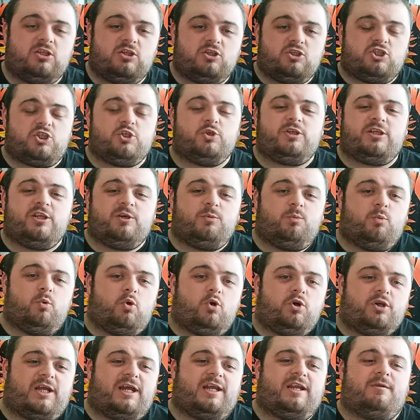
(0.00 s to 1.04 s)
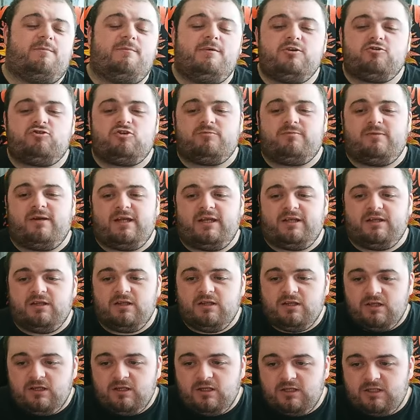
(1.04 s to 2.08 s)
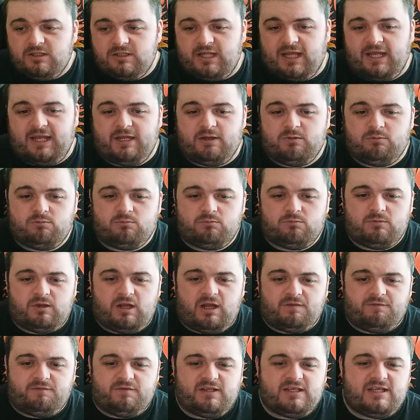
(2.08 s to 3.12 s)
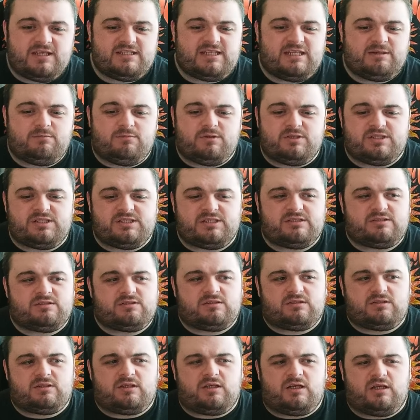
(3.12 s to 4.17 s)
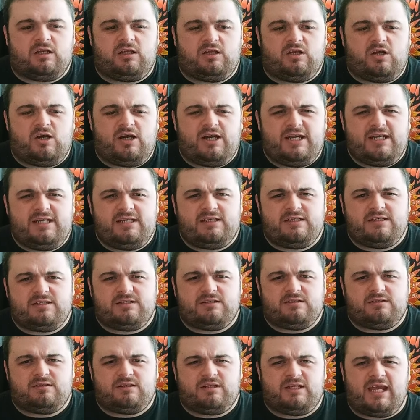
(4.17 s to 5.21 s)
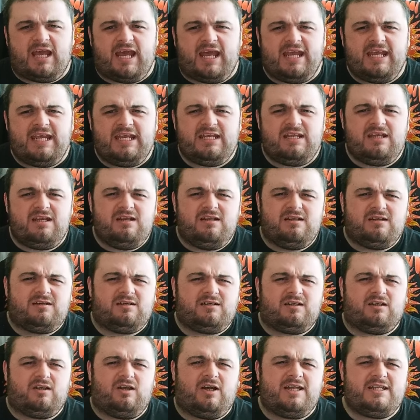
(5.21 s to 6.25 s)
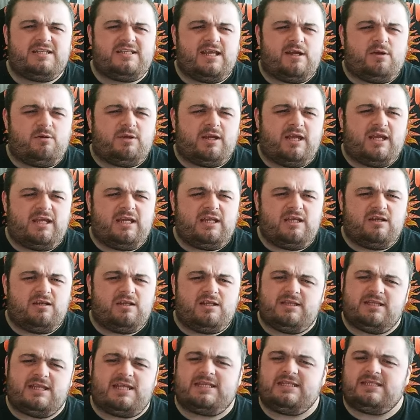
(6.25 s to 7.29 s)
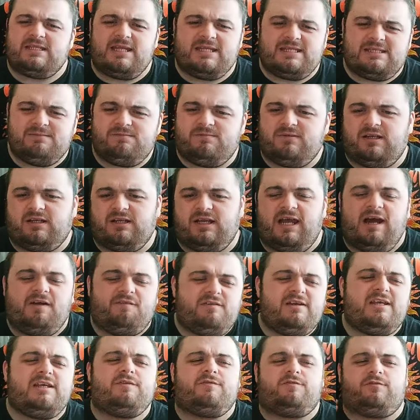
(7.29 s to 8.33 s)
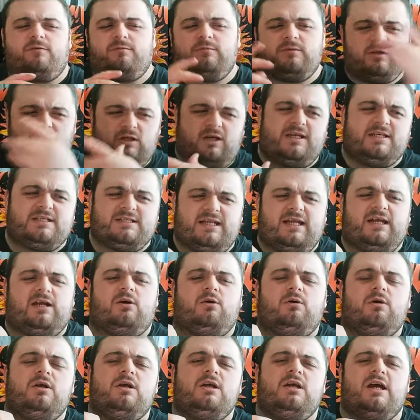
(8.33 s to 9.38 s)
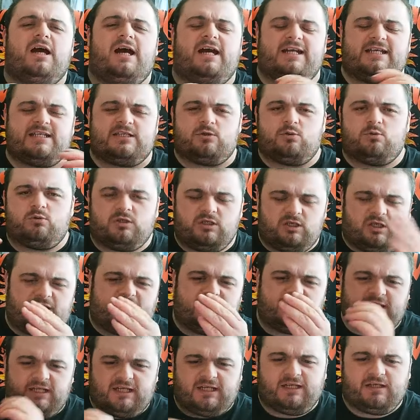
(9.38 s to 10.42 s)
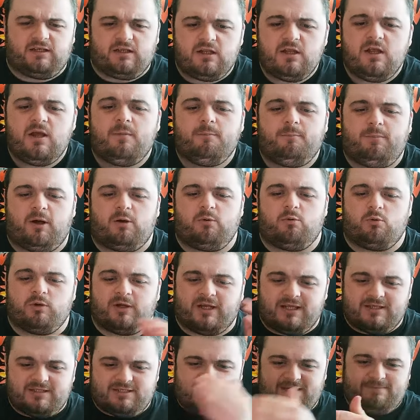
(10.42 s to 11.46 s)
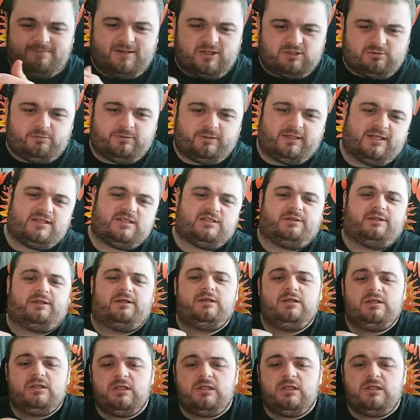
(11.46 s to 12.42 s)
Julian Ward and a mystery man that I think his name was Clyde Kane, Clydesdale Kane. It's something like that. I think he's from Clydesdale and he's called Clyde Kane. But we'll get to that match when we get to